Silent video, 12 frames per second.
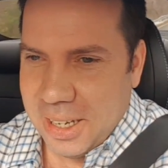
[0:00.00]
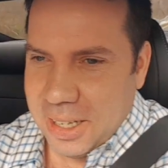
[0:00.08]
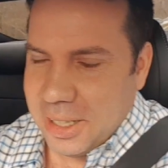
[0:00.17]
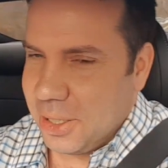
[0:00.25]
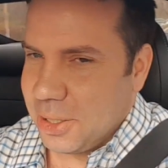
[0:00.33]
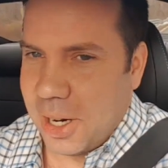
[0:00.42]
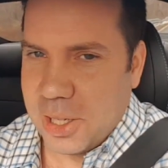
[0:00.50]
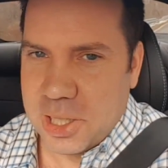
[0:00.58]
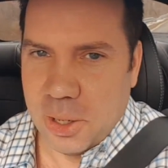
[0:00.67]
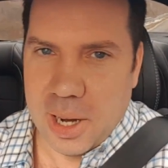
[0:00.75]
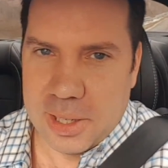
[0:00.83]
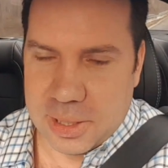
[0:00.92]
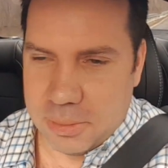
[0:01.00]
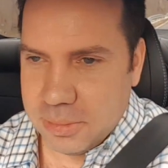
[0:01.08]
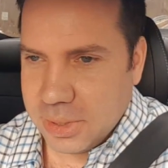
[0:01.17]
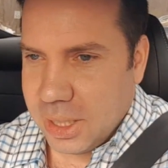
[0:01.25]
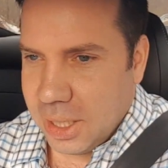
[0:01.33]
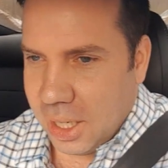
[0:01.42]
This car is so awesome.
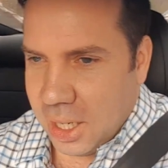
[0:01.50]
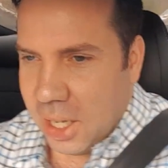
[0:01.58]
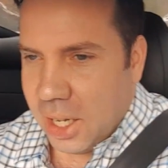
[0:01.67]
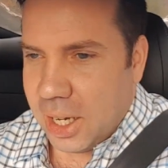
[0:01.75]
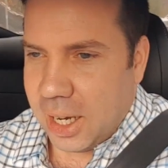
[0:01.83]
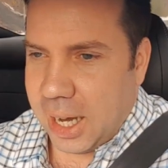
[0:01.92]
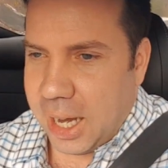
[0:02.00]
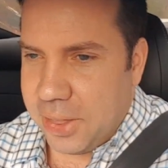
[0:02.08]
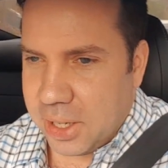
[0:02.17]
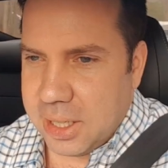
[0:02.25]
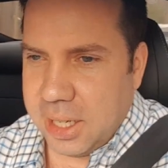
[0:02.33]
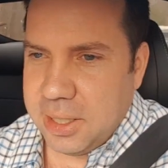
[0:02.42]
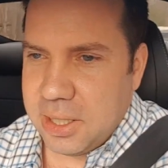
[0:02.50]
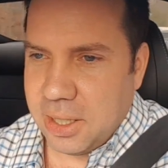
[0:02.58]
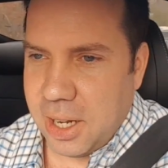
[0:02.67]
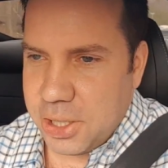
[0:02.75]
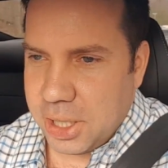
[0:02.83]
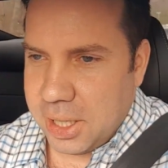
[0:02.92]
The key to
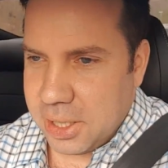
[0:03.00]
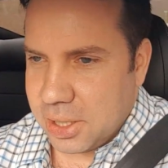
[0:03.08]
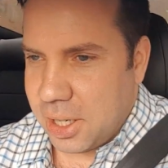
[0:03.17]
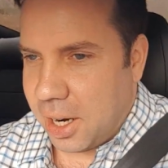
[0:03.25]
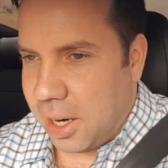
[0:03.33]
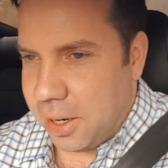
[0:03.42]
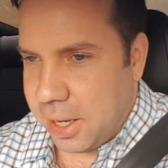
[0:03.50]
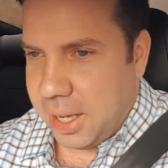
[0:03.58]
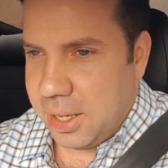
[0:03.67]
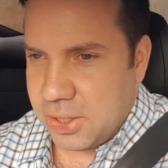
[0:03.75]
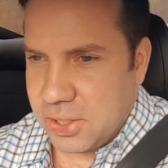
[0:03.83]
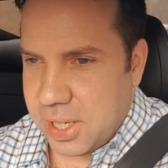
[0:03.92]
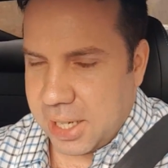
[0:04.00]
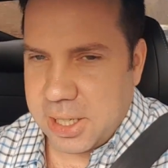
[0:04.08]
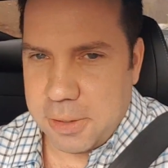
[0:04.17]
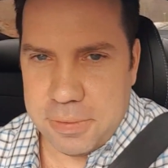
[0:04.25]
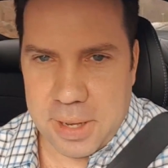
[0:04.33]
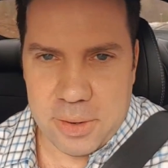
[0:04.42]
launching this car is, as
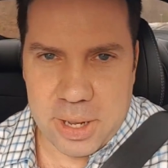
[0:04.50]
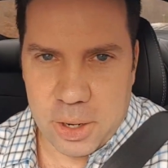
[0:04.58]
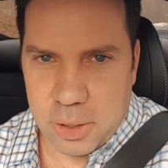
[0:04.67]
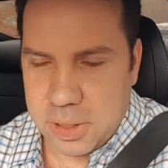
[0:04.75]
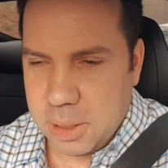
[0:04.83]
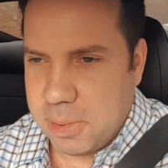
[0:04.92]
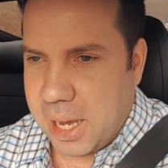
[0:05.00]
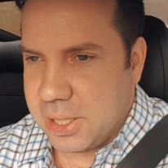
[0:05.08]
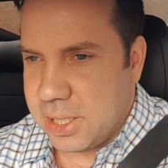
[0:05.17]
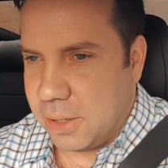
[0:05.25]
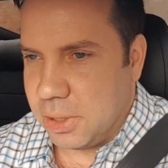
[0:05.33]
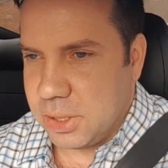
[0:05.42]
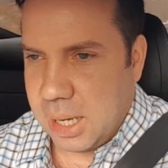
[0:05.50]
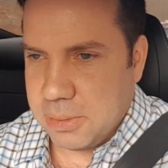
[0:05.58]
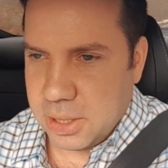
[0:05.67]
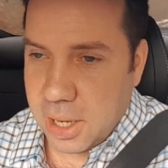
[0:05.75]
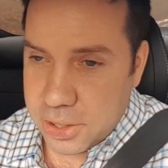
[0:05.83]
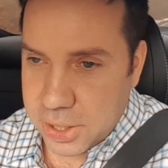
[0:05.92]
I've found out over the past several times
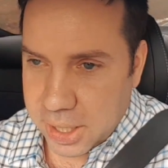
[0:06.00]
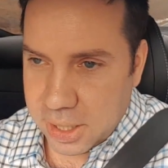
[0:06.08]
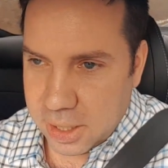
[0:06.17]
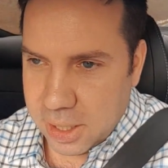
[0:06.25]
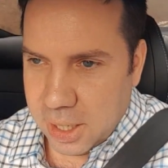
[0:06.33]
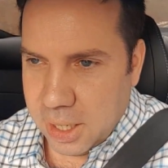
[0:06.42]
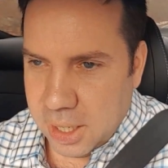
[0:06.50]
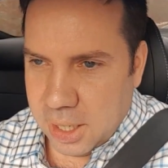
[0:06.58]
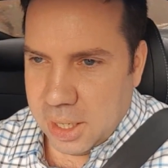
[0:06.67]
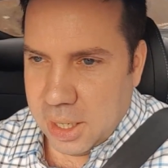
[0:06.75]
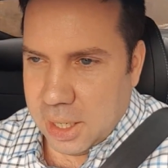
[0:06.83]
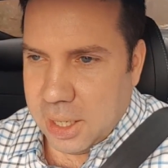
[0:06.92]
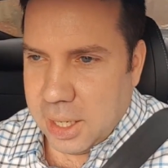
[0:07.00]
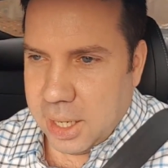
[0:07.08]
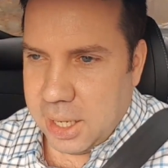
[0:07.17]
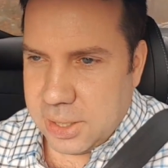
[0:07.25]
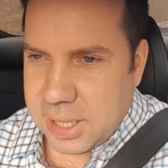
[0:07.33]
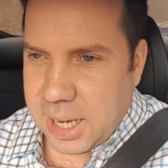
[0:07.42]
launching it,
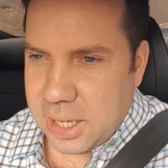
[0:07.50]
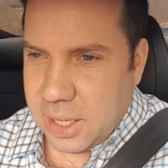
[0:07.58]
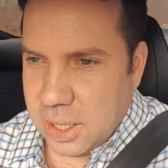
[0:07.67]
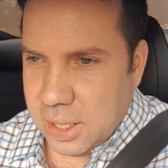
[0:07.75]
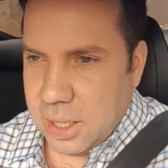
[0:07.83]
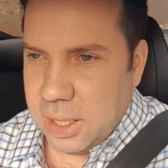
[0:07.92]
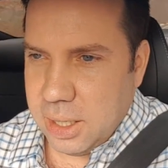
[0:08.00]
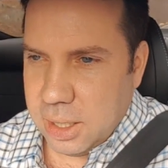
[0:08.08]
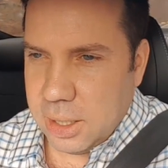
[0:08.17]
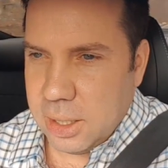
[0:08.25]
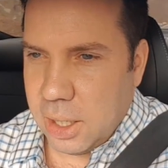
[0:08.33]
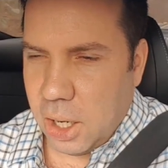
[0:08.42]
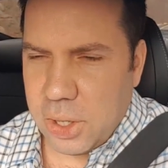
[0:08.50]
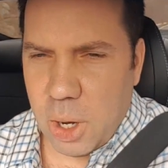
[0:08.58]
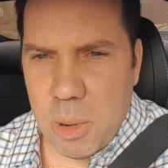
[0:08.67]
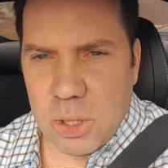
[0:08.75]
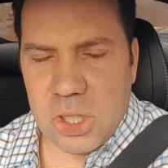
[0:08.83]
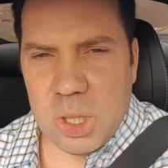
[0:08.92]
is that although
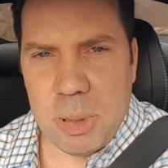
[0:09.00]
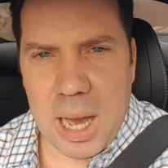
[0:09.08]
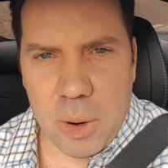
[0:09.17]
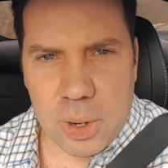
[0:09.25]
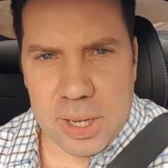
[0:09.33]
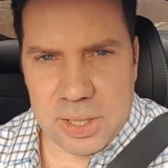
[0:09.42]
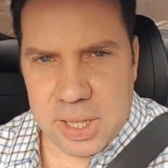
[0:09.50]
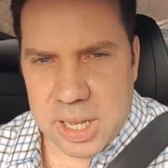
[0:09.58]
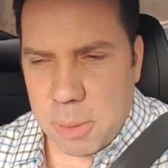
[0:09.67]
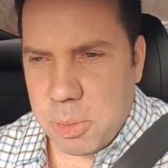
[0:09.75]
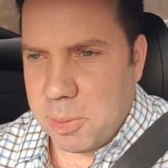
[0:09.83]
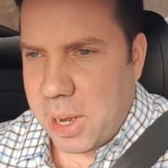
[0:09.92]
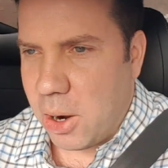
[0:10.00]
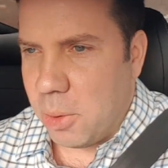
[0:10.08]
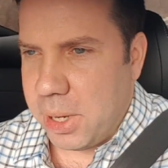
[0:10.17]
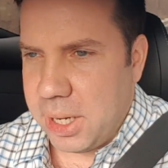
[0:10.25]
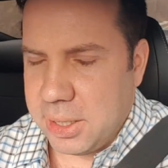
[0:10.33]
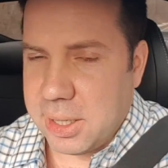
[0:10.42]
most of the power is in the upper power
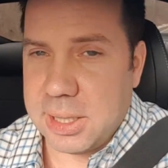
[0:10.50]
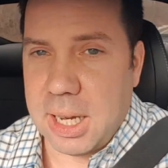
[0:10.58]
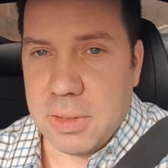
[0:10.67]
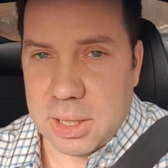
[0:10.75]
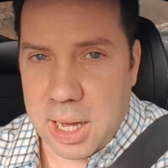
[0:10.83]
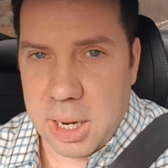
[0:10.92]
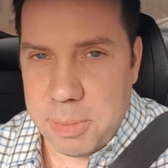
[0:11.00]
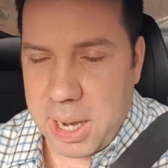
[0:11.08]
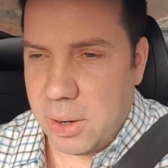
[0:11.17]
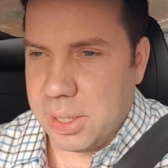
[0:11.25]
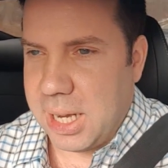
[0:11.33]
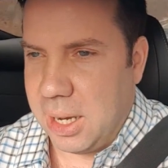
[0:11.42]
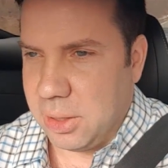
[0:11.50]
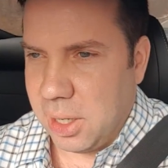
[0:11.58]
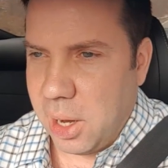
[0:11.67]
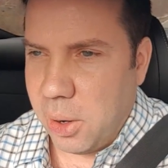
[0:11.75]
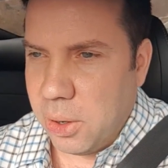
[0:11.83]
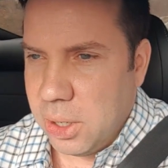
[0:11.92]
band, it does have a lot of power down
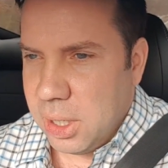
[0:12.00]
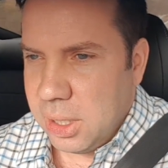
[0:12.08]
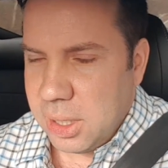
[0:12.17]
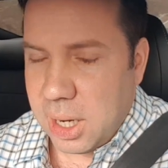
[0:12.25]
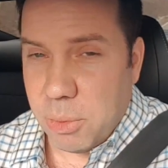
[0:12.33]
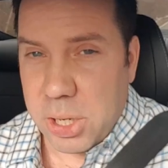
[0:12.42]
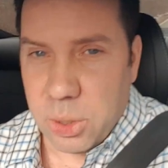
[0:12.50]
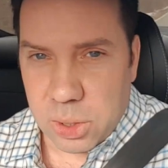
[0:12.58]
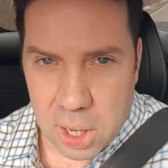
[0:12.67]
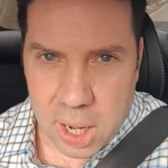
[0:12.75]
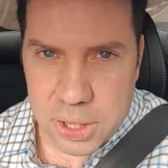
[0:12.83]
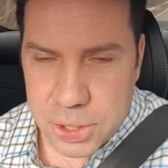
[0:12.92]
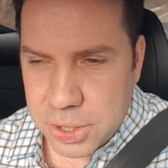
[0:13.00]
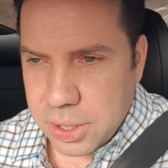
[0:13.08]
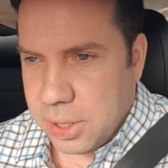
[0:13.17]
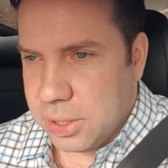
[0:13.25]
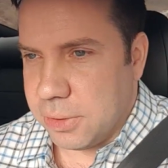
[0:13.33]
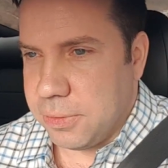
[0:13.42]
low when you launch.
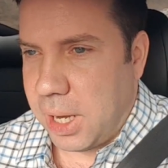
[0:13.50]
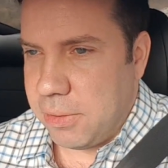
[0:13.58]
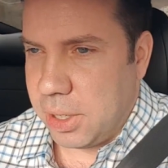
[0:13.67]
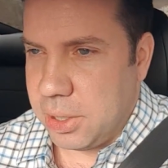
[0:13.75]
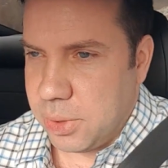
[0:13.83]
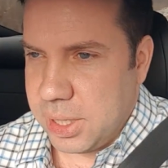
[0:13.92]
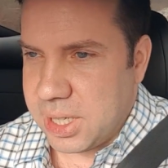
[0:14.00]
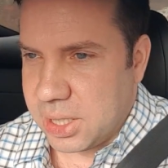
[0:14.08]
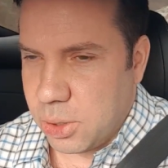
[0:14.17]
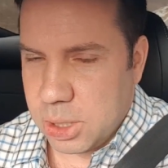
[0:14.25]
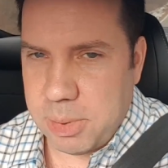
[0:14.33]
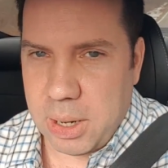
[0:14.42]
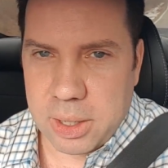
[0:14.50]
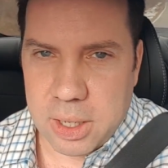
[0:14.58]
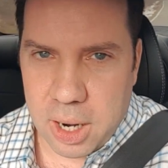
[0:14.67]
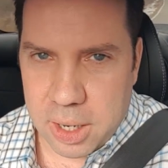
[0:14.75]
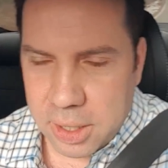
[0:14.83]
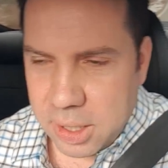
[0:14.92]
It's a 526 horsepower car.